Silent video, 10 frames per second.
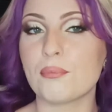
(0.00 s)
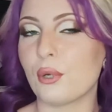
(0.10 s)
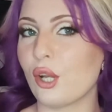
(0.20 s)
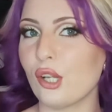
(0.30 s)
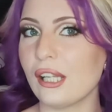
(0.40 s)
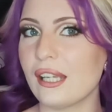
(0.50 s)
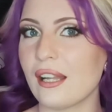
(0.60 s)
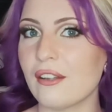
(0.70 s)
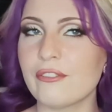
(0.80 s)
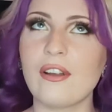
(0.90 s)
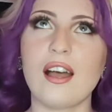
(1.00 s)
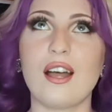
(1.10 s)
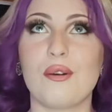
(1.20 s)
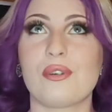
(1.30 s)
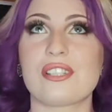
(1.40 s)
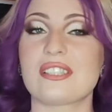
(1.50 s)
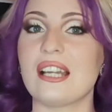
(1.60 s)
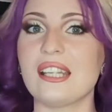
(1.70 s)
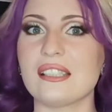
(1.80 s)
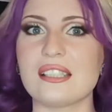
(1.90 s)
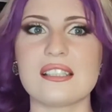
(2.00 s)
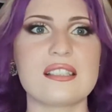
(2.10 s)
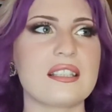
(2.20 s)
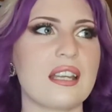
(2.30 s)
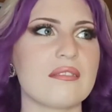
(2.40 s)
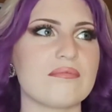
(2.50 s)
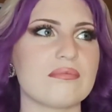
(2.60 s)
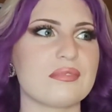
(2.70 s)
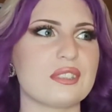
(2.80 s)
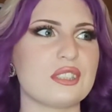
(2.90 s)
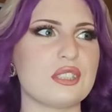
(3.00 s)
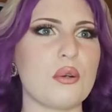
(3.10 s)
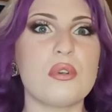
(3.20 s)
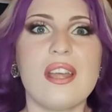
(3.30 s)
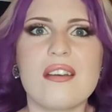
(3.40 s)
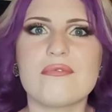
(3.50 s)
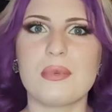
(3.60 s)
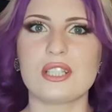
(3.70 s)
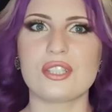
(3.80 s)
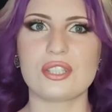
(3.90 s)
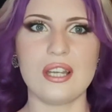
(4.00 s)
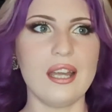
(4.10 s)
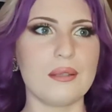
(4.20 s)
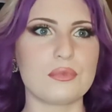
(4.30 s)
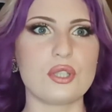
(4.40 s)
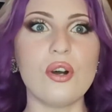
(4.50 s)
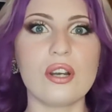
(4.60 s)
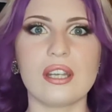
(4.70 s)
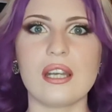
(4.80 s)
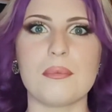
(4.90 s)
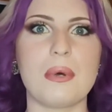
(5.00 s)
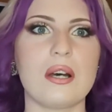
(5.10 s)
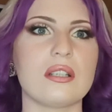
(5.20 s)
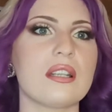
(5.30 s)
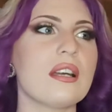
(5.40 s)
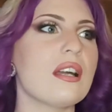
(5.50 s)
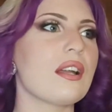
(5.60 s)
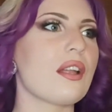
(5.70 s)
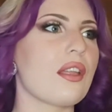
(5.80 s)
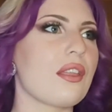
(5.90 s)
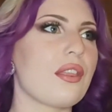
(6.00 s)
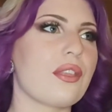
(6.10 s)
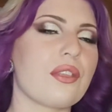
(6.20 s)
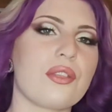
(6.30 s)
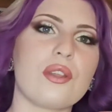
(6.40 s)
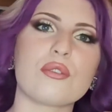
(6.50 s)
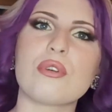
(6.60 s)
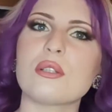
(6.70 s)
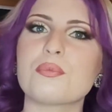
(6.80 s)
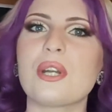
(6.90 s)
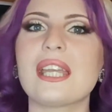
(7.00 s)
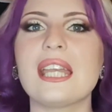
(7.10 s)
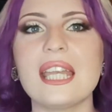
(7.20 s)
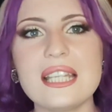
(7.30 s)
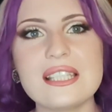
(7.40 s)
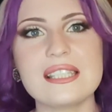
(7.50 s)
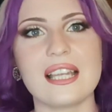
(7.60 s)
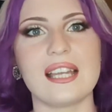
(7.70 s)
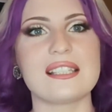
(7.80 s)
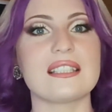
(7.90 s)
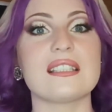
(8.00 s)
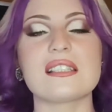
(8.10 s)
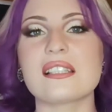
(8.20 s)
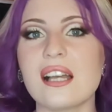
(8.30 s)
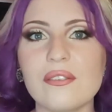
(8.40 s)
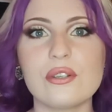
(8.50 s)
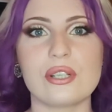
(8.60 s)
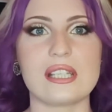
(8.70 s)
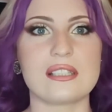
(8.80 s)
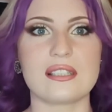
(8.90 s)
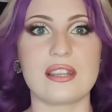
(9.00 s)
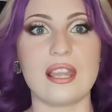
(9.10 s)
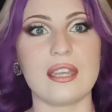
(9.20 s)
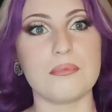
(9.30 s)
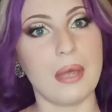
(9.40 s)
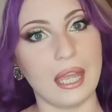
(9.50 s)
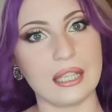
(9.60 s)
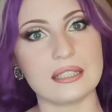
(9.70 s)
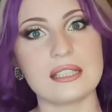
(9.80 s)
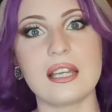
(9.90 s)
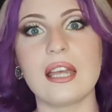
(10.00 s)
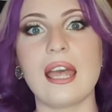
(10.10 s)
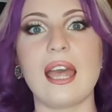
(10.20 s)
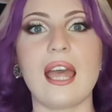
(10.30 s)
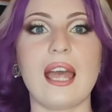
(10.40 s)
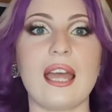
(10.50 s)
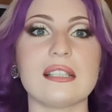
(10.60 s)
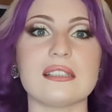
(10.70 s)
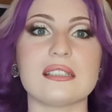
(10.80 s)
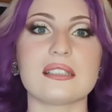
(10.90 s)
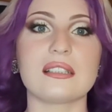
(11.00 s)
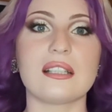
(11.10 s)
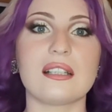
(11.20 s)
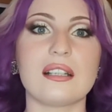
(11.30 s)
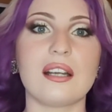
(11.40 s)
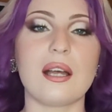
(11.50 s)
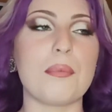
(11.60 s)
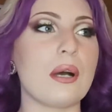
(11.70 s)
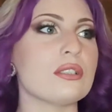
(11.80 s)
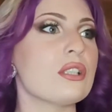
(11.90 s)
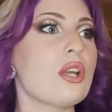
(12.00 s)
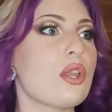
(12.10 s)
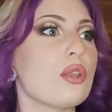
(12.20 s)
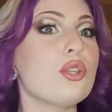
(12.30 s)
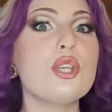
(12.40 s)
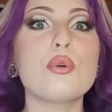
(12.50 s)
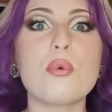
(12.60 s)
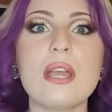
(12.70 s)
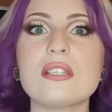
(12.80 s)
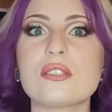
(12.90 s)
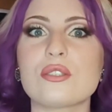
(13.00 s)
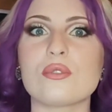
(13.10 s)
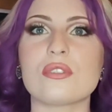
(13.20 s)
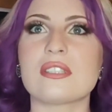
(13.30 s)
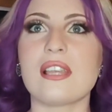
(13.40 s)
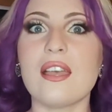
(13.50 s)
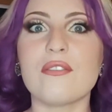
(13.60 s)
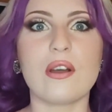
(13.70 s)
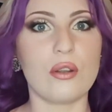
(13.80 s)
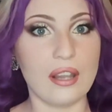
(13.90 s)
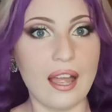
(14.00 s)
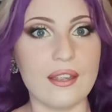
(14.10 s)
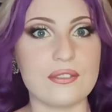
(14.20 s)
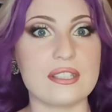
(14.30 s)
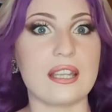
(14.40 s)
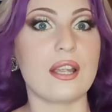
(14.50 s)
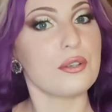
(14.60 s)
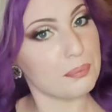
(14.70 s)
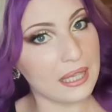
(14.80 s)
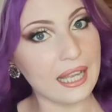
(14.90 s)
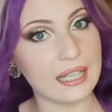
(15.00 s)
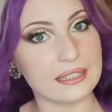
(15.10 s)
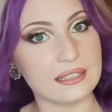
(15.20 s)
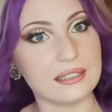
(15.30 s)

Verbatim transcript: But oddly enough, our scientists don't have much time talking about the groundbreaking insights and discoveries they made and about new ways to save our lives and our planet.